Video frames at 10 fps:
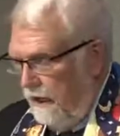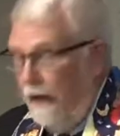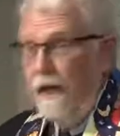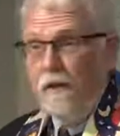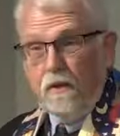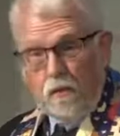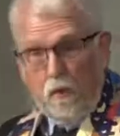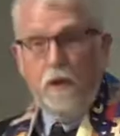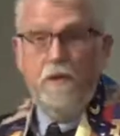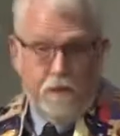and
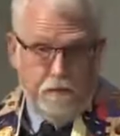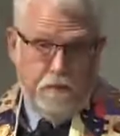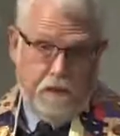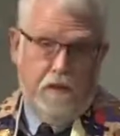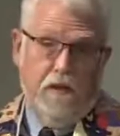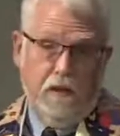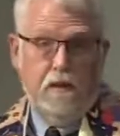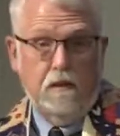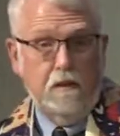worship series.